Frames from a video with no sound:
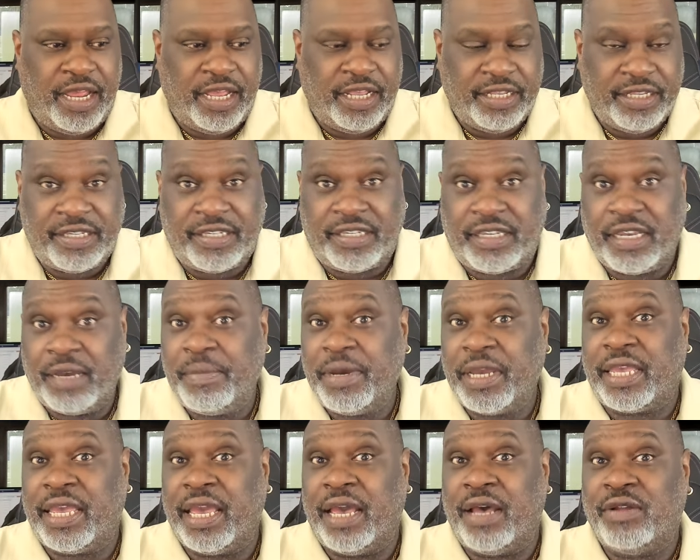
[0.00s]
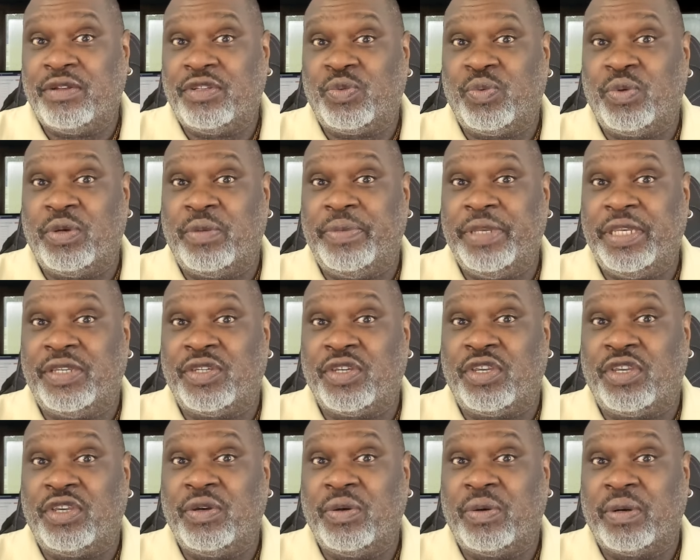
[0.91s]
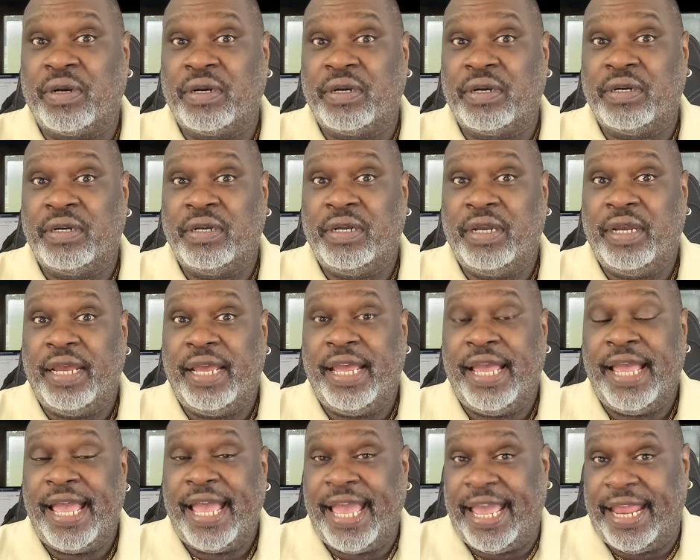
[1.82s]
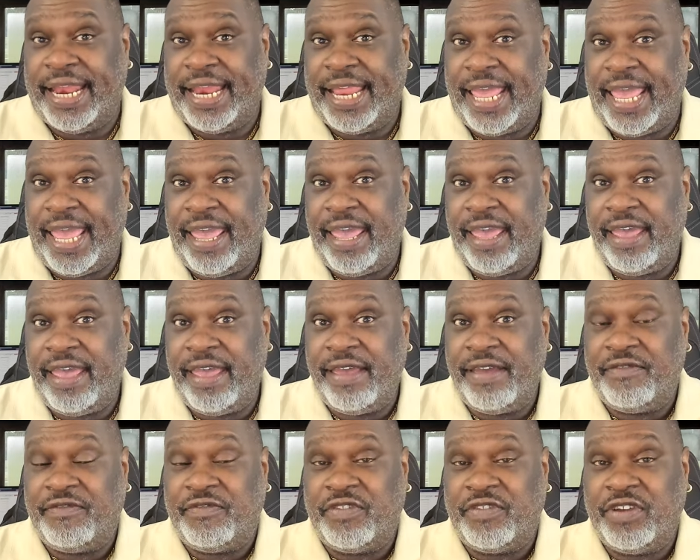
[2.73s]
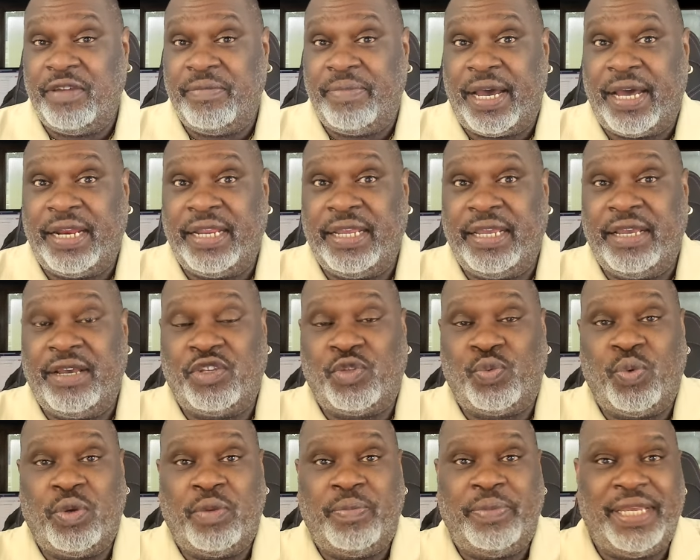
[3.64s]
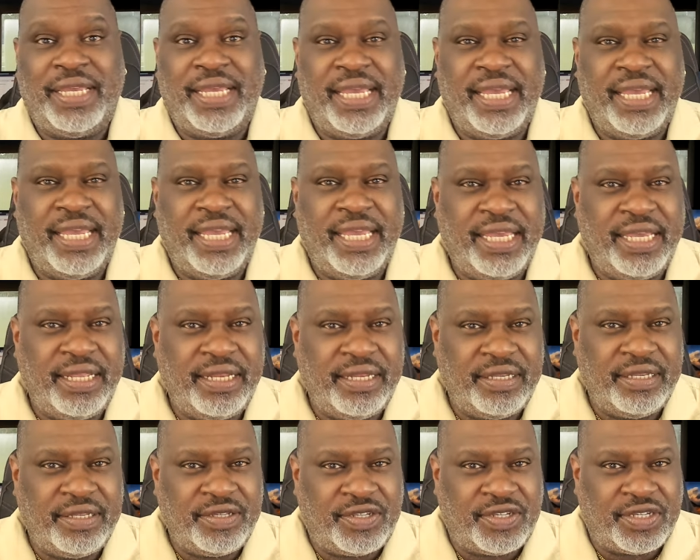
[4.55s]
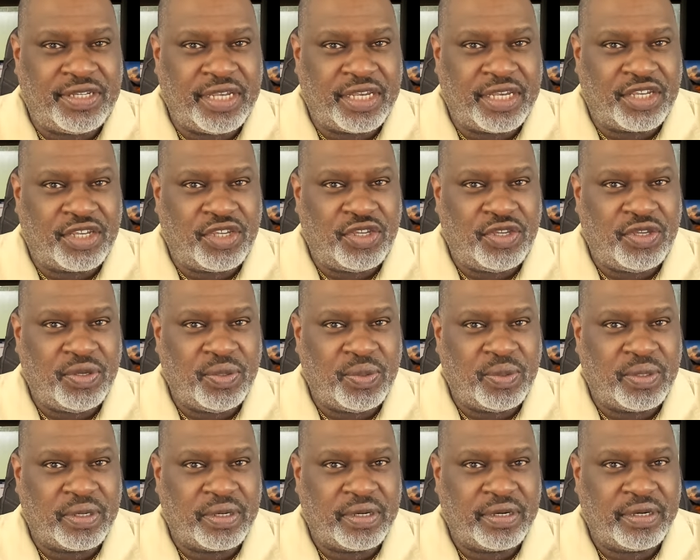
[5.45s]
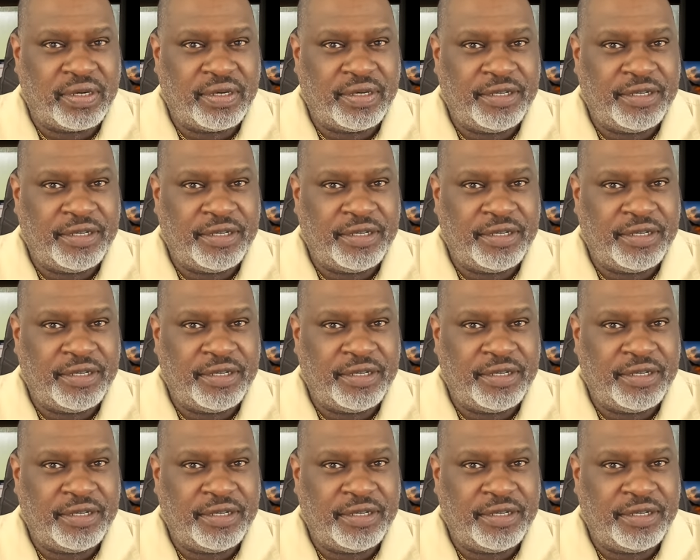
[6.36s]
some accounts will be secure and everybody else will be insecure,